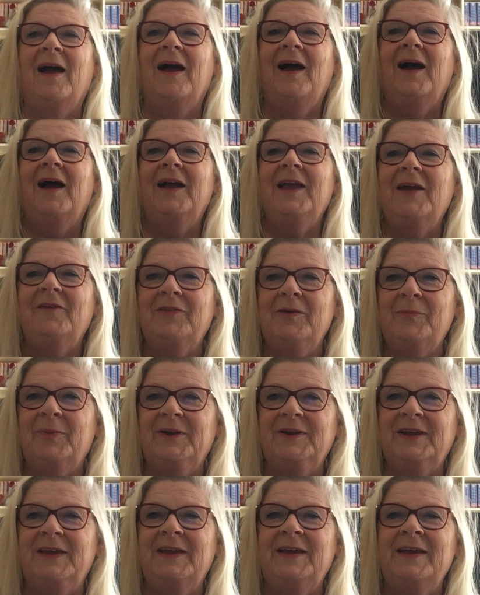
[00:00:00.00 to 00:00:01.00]
Hi
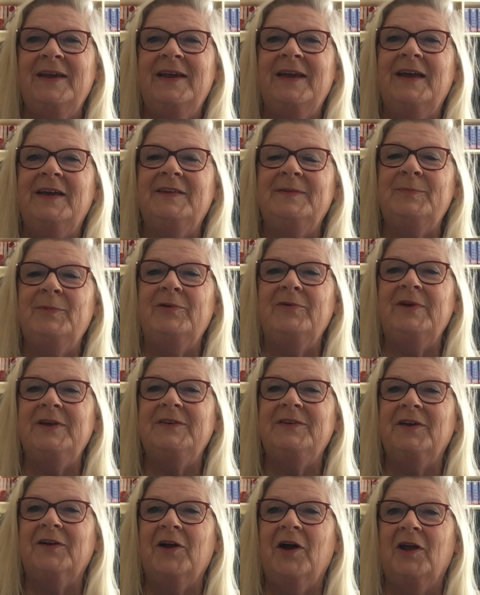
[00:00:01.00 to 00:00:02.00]
everybody, it's
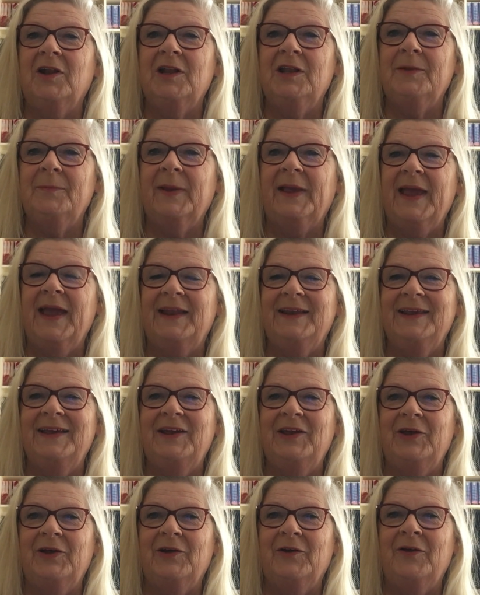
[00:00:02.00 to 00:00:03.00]
Marita Conlon McKenna
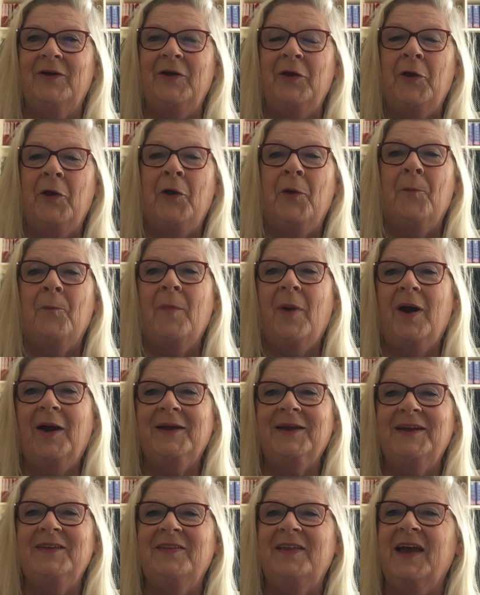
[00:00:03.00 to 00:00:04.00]
here,
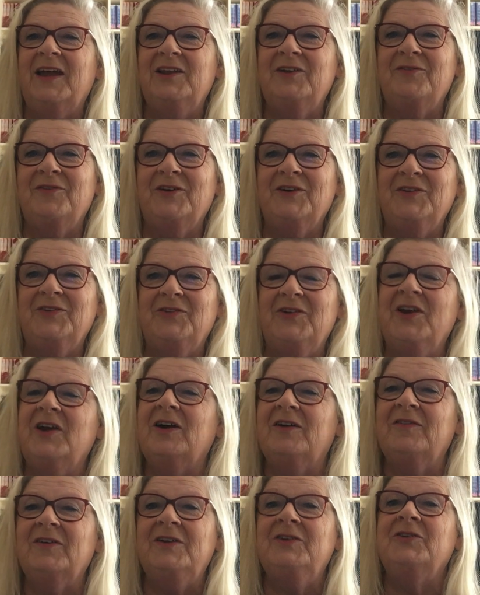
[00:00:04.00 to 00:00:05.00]
marking the anniversary
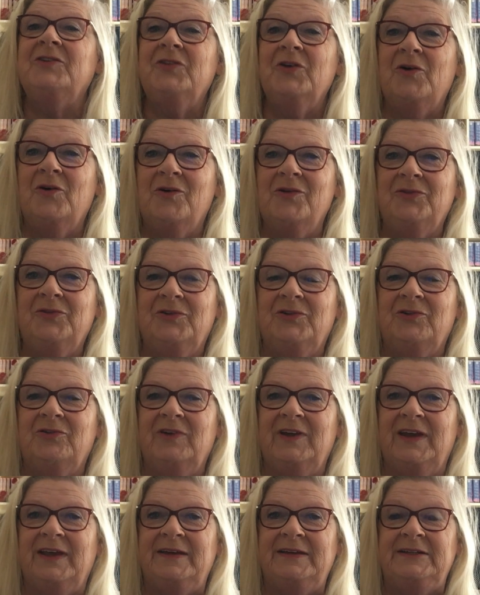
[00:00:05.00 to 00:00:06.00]
of Under the Hawthorn
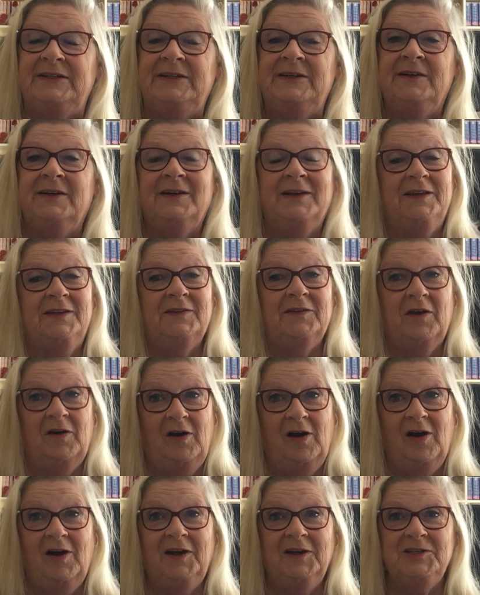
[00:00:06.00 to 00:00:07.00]
Tree. It's
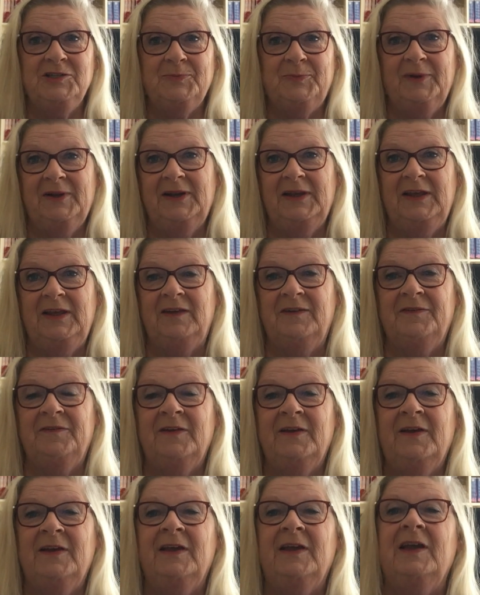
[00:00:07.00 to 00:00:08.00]
hard to believe,
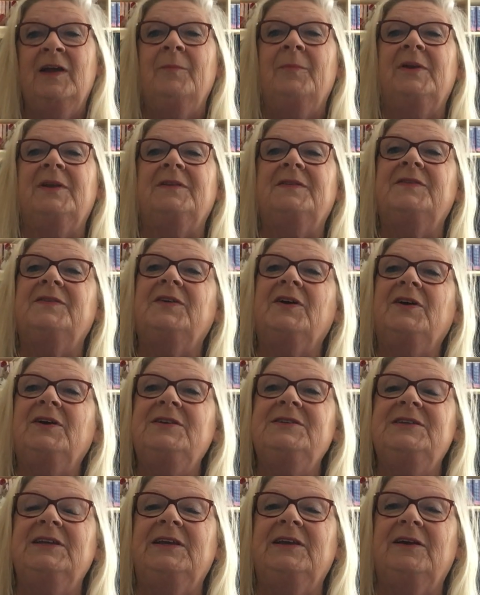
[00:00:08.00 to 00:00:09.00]
but it's
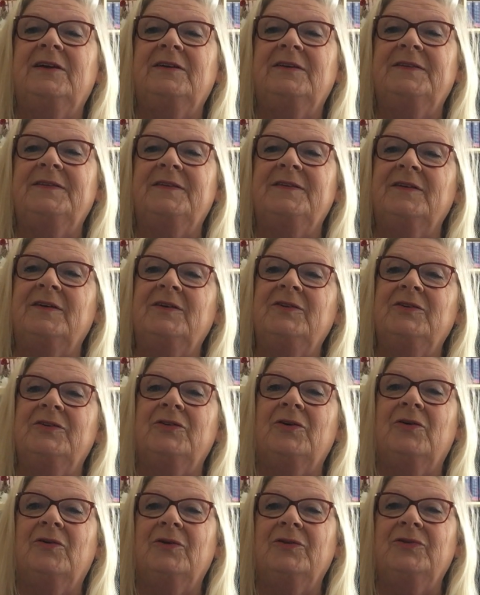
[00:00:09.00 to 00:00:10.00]
30 years since Under the
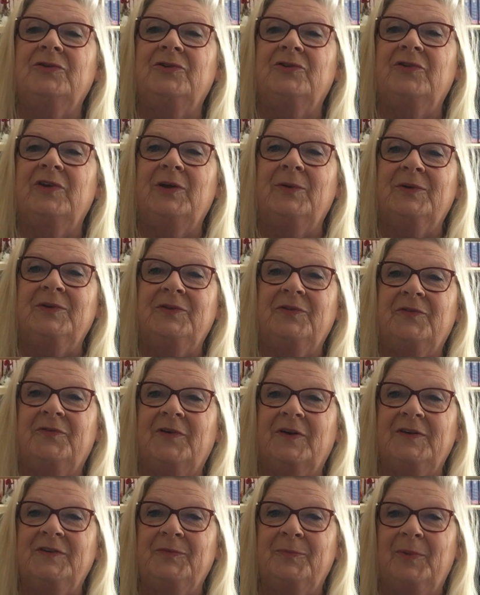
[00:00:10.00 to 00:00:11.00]
Hawthorn Tree was
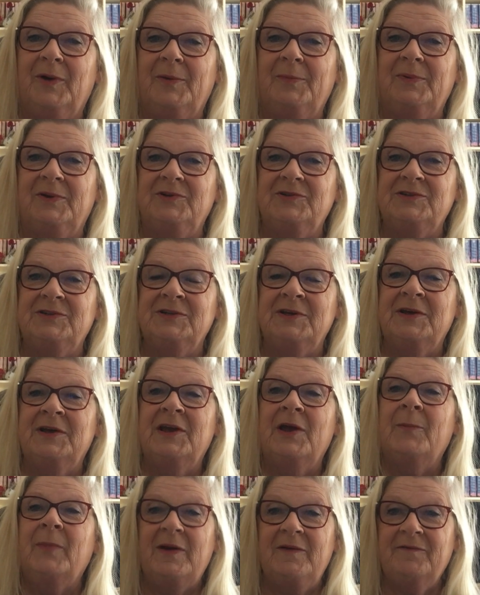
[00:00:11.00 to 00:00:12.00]
first published,
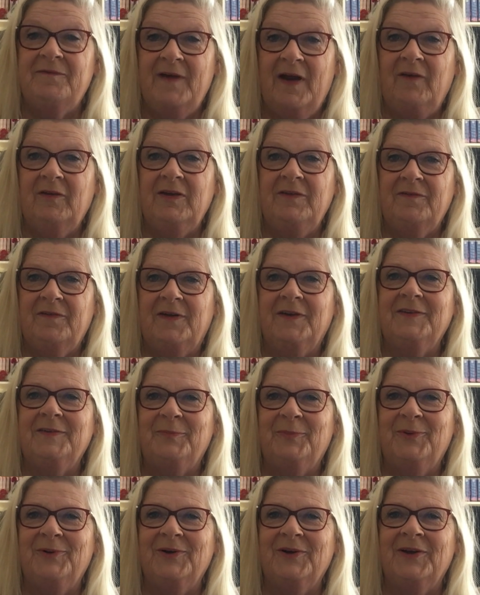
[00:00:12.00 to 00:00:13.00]
my very first
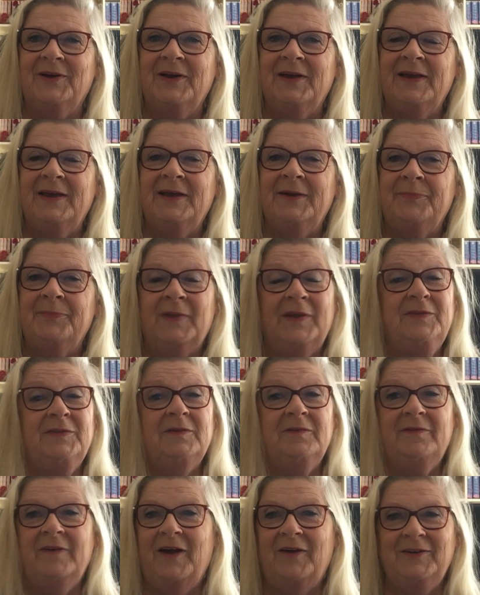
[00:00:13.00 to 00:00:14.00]
book. It's
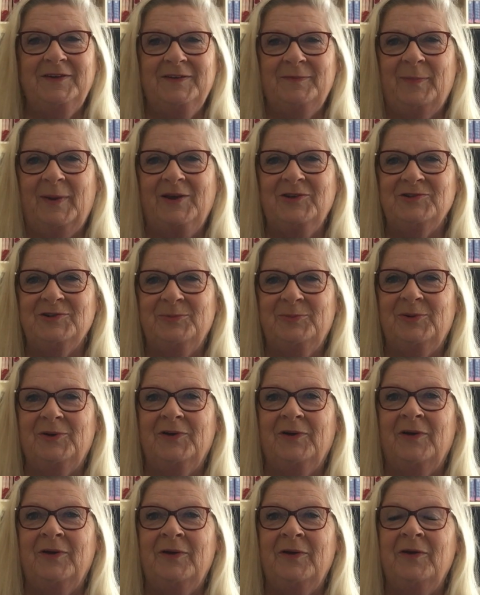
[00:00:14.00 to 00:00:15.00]
a very special
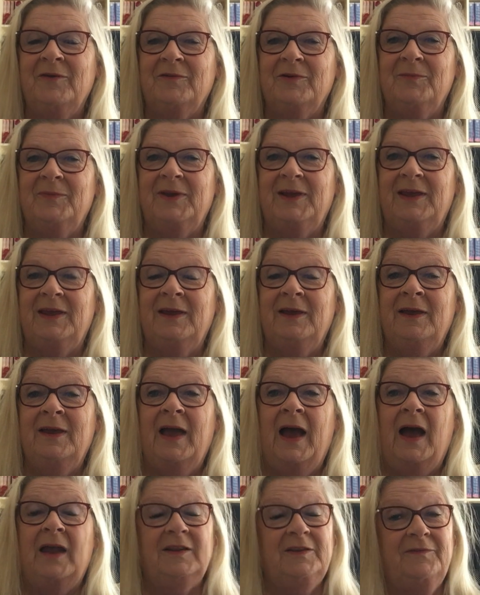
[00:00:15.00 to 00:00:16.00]
book for me,
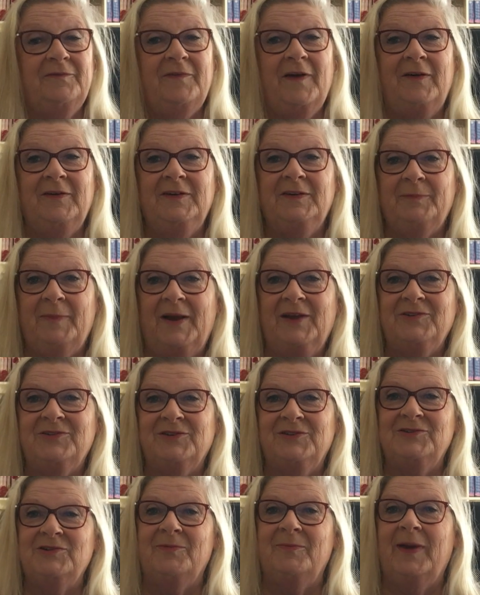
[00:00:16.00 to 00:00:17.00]
and it's very
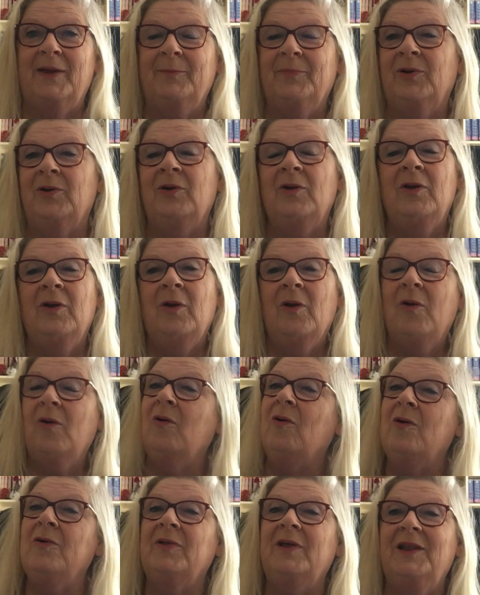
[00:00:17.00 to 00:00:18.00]
special to remember
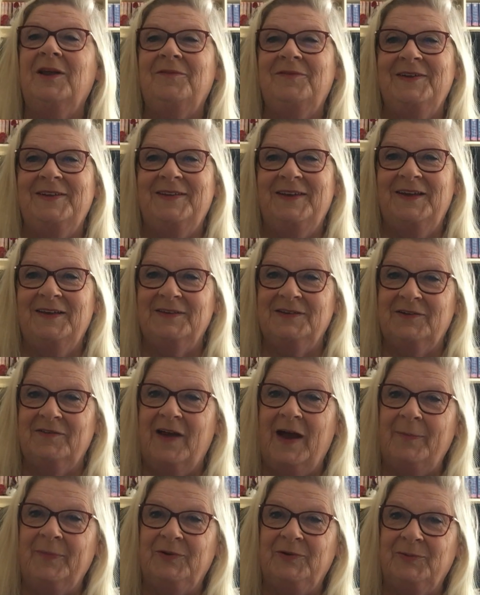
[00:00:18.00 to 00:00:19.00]
all the lovely things that have
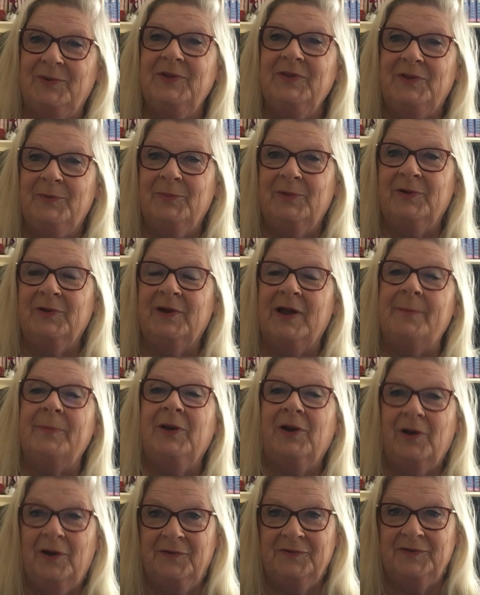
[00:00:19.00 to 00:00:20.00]
happened with the book and
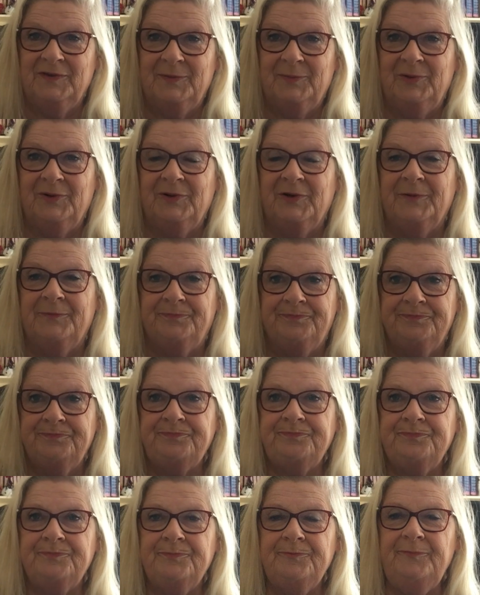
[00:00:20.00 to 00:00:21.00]
because of the book.
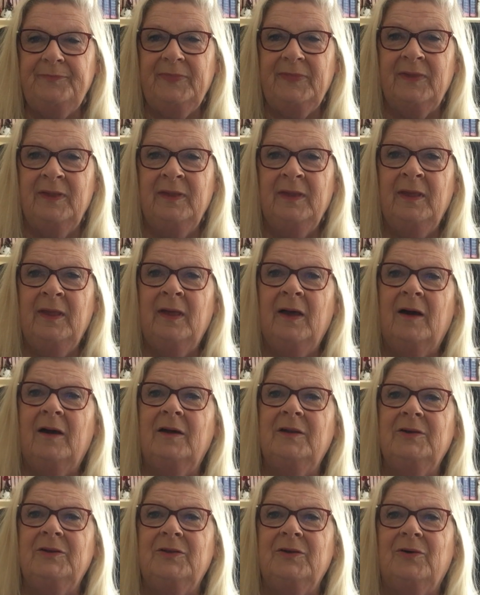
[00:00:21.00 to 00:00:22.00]

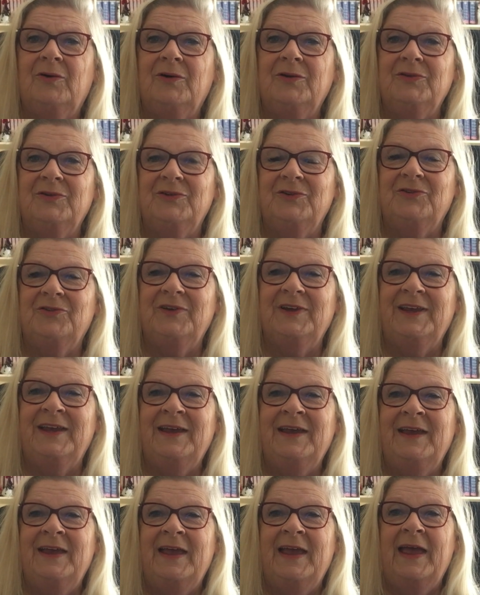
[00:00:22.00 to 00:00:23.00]
Under the Hawthorn Tree
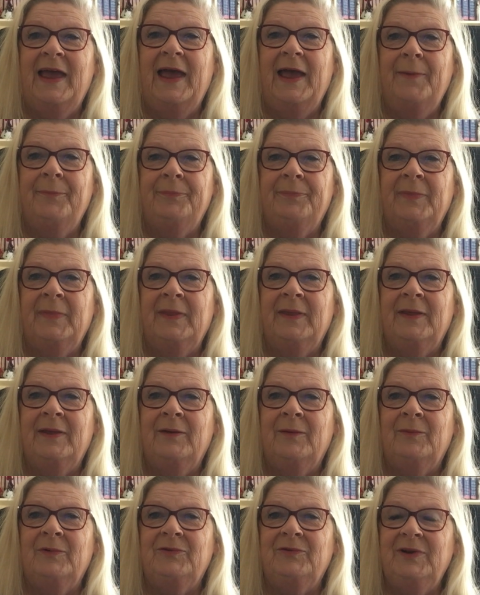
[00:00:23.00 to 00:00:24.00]
um,
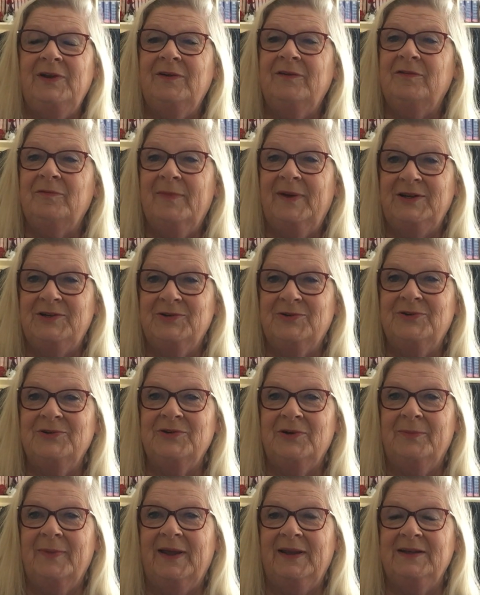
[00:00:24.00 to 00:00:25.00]
was written for my
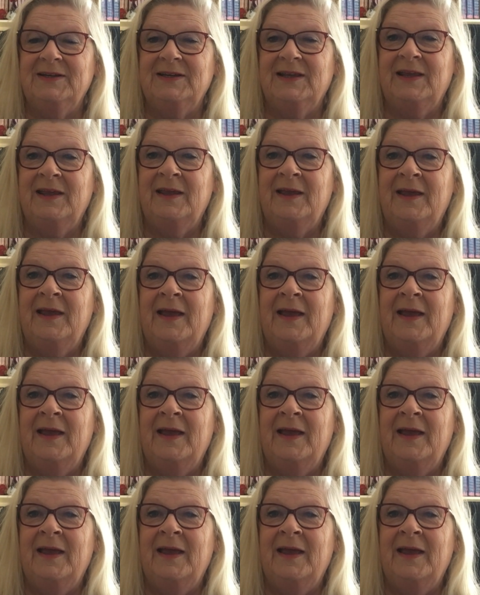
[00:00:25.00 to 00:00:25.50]
daughter Mandy,